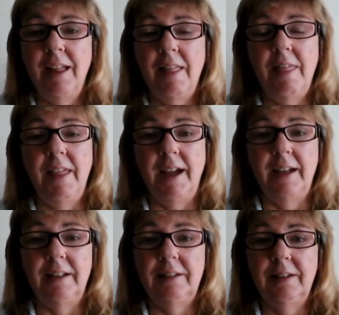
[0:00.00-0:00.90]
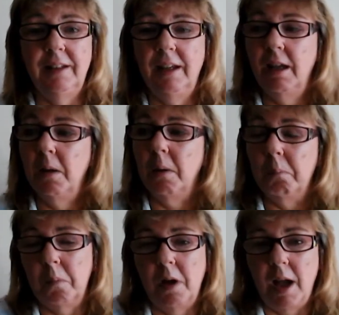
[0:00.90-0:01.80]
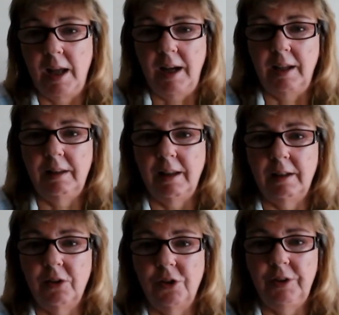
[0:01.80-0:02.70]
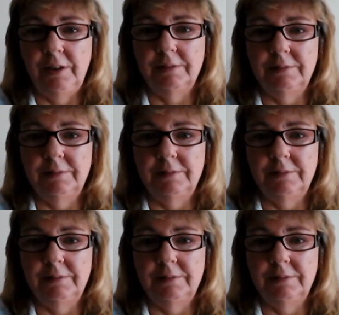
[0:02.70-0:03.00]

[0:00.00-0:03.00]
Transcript: that I like that coin,